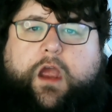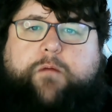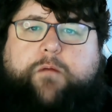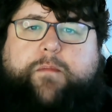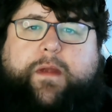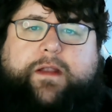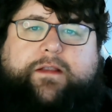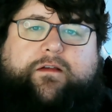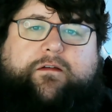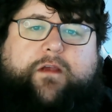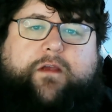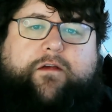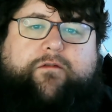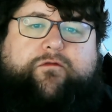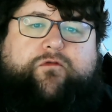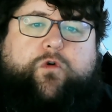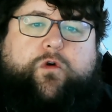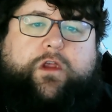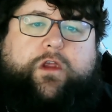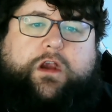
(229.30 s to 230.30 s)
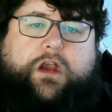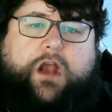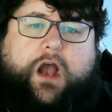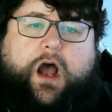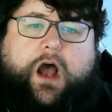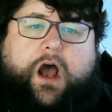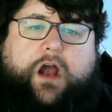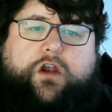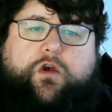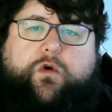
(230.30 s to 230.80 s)
Meant to live for the
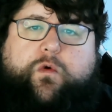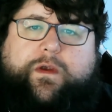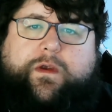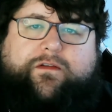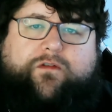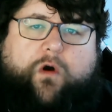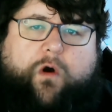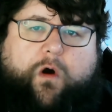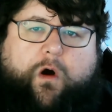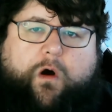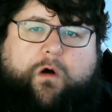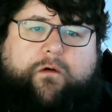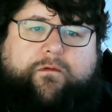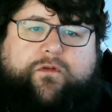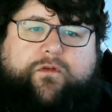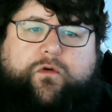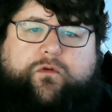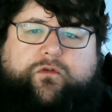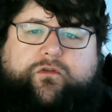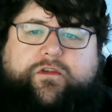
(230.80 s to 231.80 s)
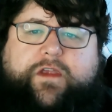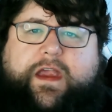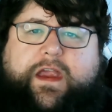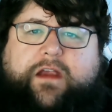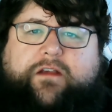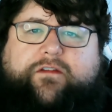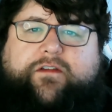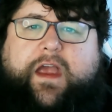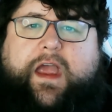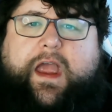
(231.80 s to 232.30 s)
God who is all of those
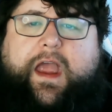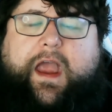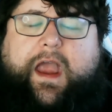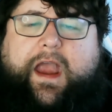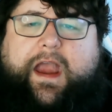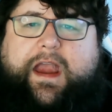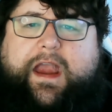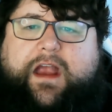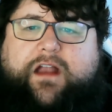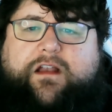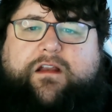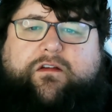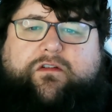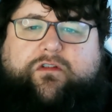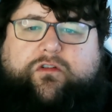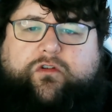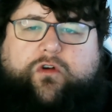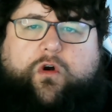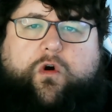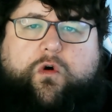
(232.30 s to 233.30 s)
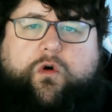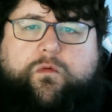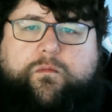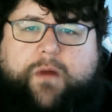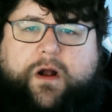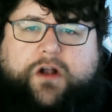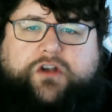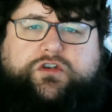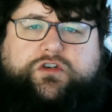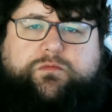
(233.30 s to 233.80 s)
things and so
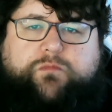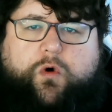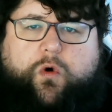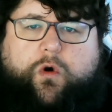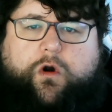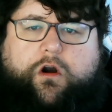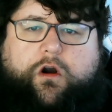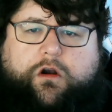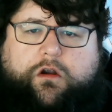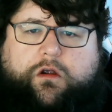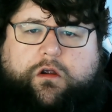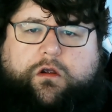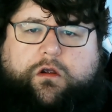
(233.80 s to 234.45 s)
much more.